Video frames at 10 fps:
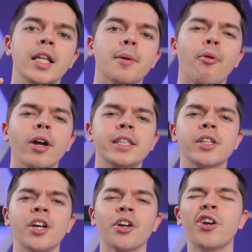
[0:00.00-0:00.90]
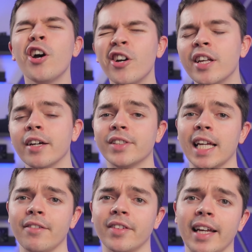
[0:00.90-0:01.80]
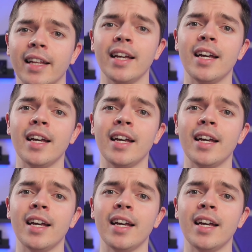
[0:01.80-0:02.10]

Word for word: The price could have saved it.